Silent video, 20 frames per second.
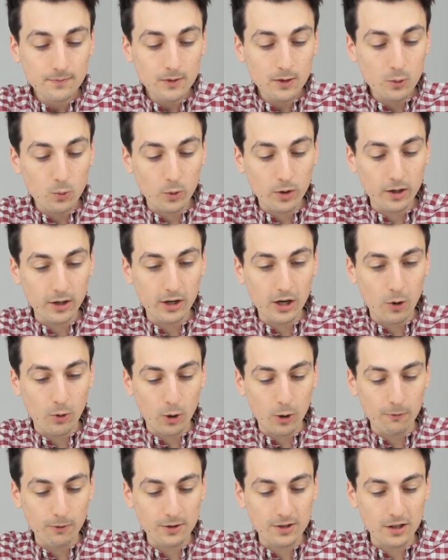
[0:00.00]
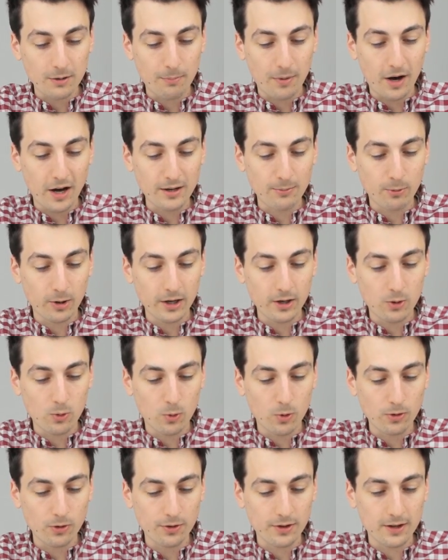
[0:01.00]
We're going to go over to the bottom right
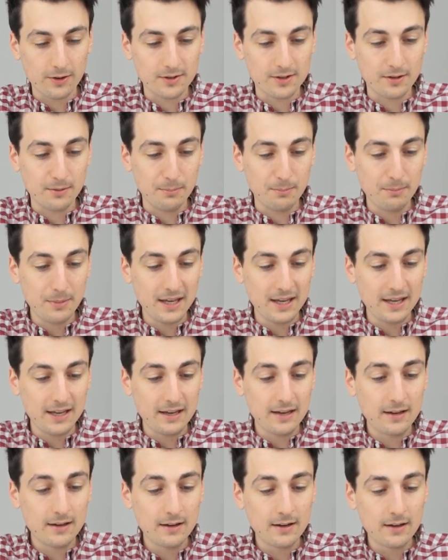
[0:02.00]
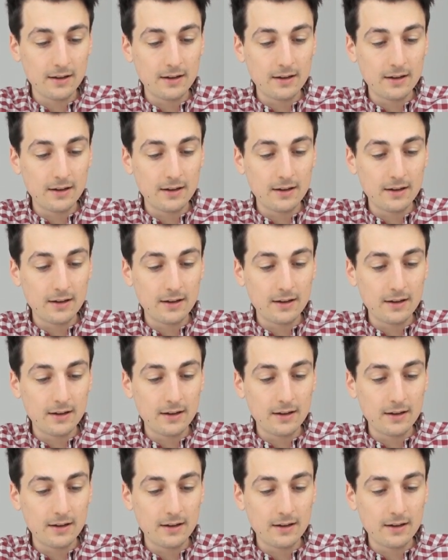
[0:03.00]
corner. There's the me.